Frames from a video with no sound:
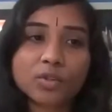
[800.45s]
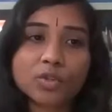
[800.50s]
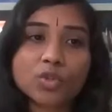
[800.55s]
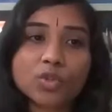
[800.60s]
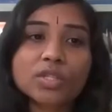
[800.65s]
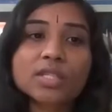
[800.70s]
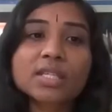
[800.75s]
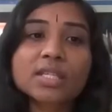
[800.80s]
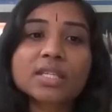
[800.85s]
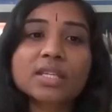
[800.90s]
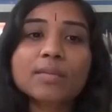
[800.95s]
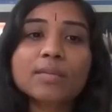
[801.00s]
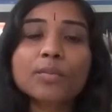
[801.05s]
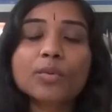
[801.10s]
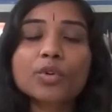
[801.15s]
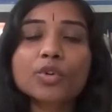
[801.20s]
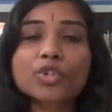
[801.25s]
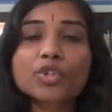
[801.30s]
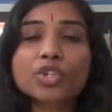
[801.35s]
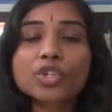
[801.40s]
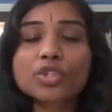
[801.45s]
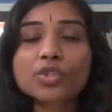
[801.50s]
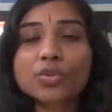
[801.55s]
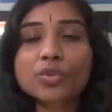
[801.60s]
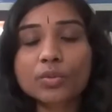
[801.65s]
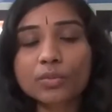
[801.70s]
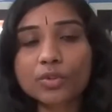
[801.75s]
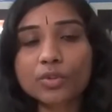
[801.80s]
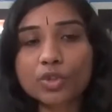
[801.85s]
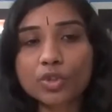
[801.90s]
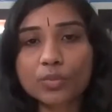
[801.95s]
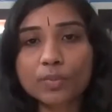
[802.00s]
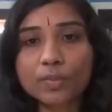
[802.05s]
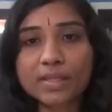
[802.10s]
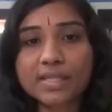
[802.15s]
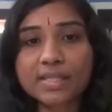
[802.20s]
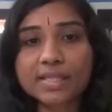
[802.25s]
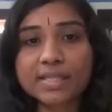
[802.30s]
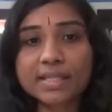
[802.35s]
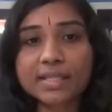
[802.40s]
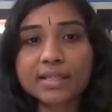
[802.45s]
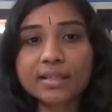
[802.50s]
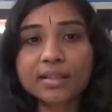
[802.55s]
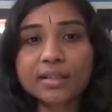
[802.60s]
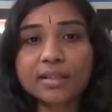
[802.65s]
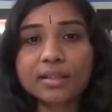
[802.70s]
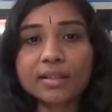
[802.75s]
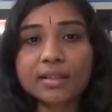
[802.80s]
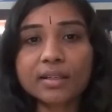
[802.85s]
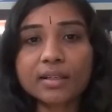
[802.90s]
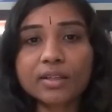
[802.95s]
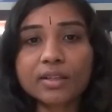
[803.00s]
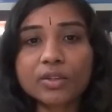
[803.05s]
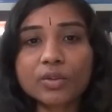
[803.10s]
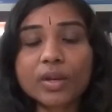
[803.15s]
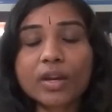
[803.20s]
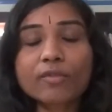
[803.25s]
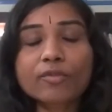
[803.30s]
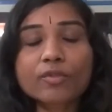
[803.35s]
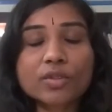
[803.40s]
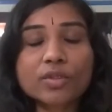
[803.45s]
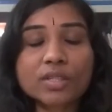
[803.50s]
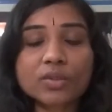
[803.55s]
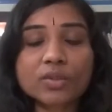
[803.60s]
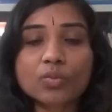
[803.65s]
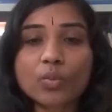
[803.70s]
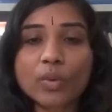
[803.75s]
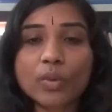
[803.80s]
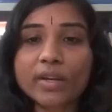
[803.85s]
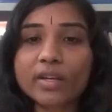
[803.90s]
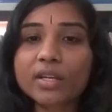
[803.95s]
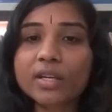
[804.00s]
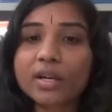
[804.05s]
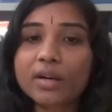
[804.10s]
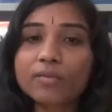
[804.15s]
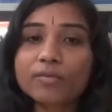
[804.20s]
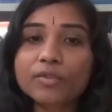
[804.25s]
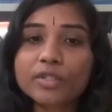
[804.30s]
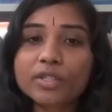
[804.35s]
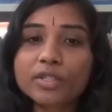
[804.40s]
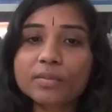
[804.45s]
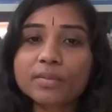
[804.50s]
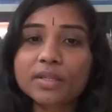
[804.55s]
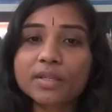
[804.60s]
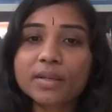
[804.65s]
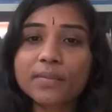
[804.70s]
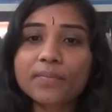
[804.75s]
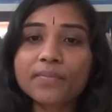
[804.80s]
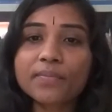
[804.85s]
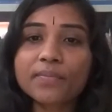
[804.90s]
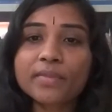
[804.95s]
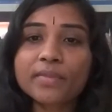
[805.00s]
So sitting posture should be still. You have to sit very comfortably.